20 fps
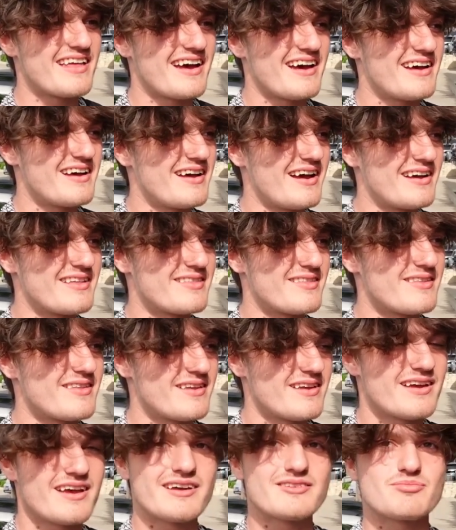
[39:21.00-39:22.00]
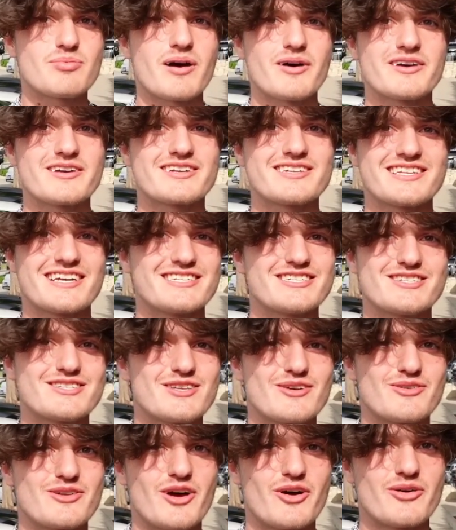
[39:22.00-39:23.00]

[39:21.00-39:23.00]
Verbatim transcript: is. I, I, you don't know any better. That's probably because I just don't